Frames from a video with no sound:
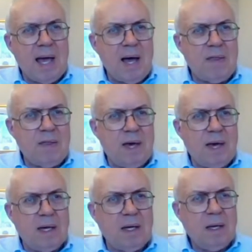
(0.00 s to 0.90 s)

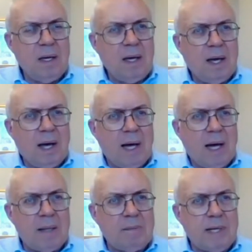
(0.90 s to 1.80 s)
think
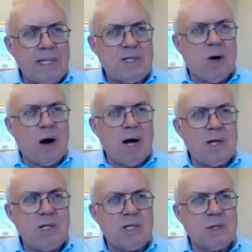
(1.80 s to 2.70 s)
it's
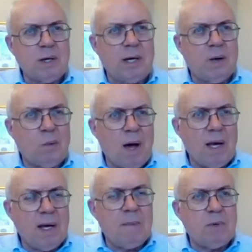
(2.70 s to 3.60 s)
hard just looking at raw
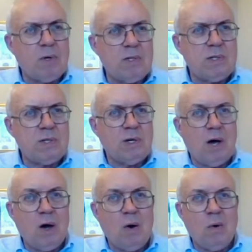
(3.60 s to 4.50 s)
numbers to
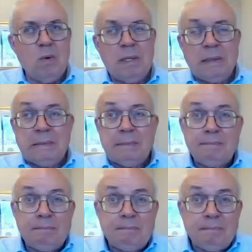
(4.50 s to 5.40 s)
know,
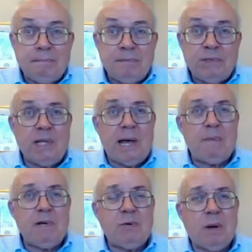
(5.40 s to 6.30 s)
should that
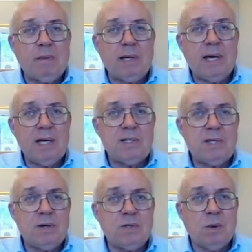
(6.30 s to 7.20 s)
be troubling because
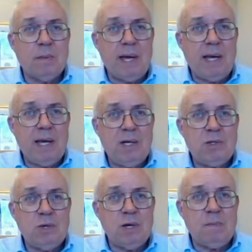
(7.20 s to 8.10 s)
there are so many?
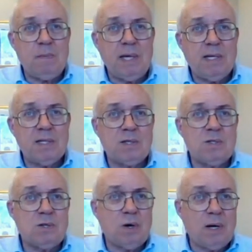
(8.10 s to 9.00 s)
Should it be
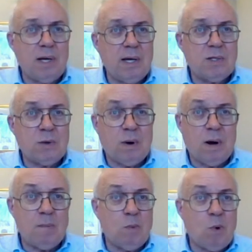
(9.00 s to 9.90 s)
disconcerting because there
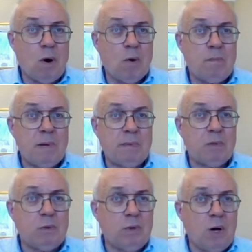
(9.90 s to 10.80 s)
aren't more people
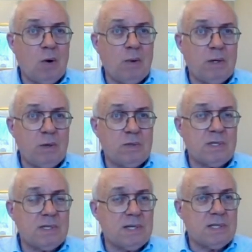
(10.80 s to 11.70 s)
who know and use
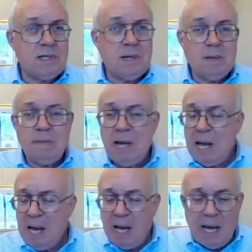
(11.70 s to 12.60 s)
the system?
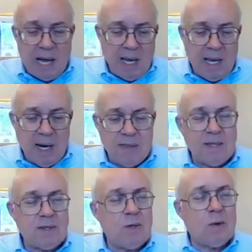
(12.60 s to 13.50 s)
I
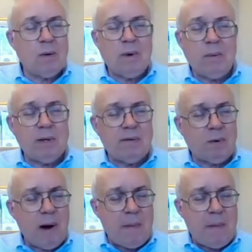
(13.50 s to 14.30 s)
think the only way we'll ever wrap